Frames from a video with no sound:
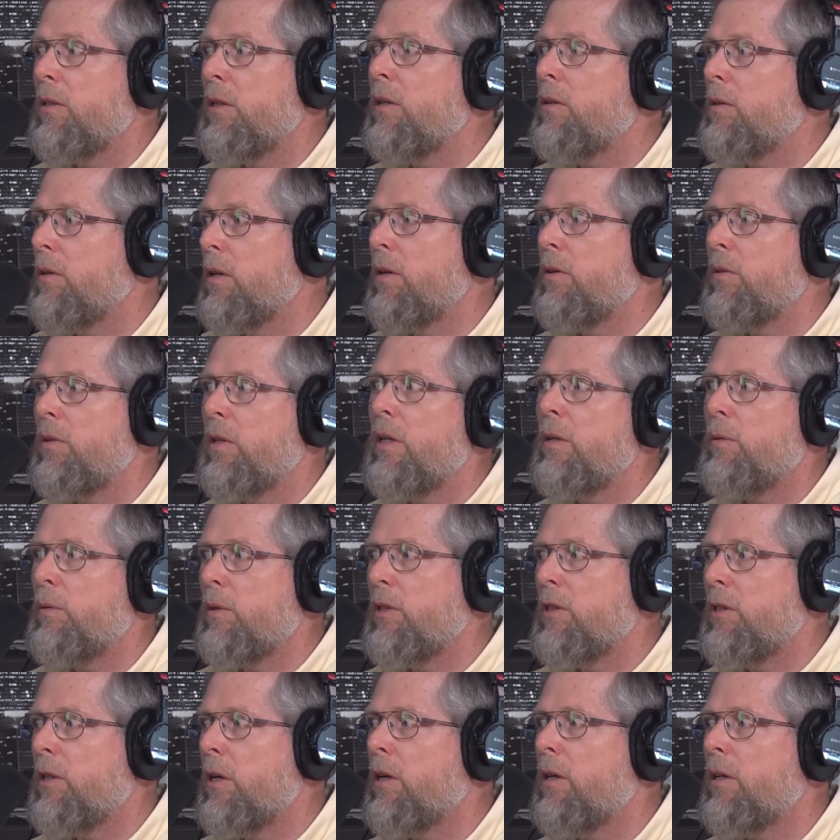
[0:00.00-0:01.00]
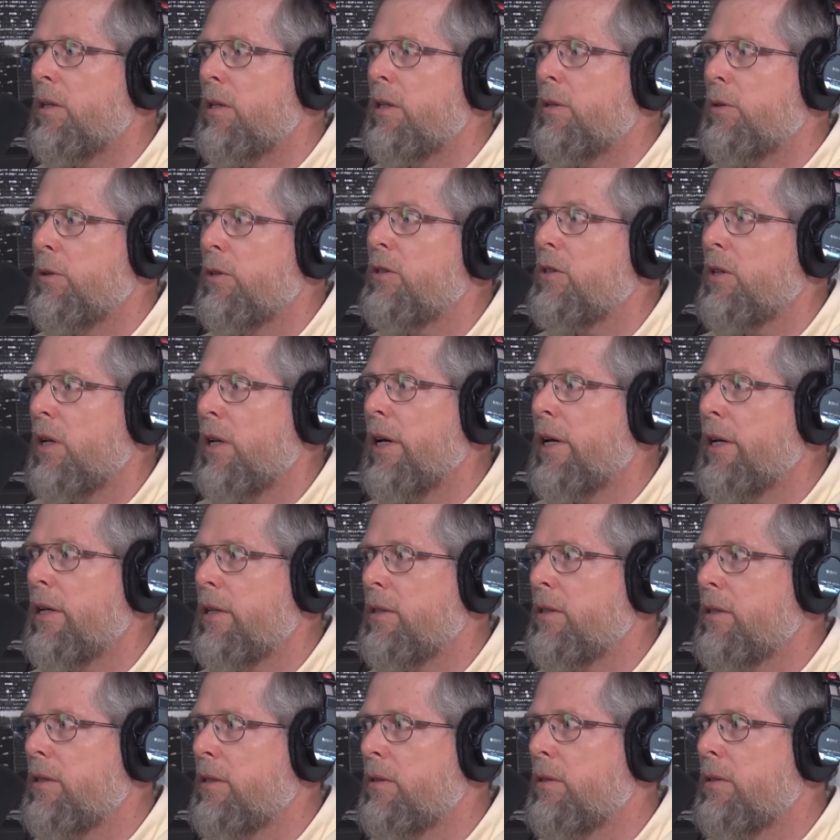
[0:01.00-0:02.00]
No, no, they were Charlie or
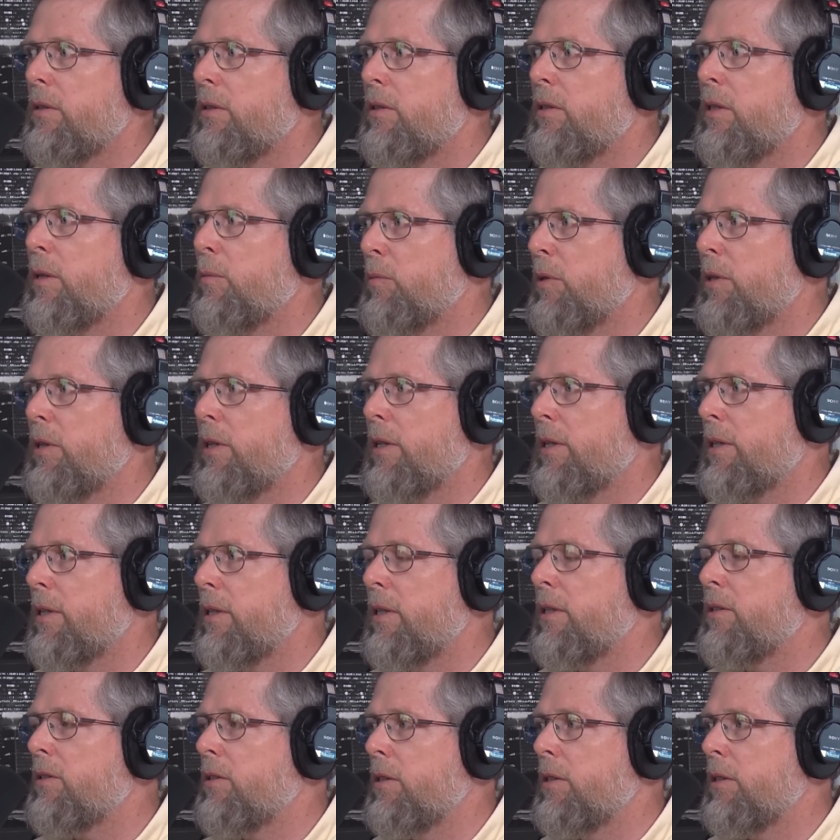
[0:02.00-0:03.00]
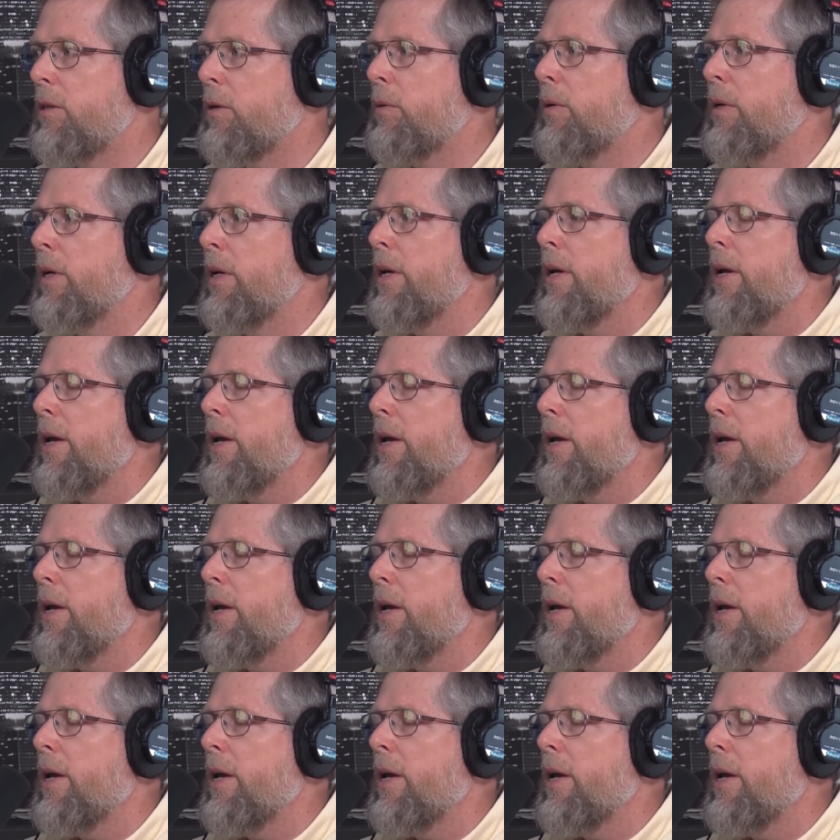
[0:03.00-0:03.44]
Slants or something like this, you know.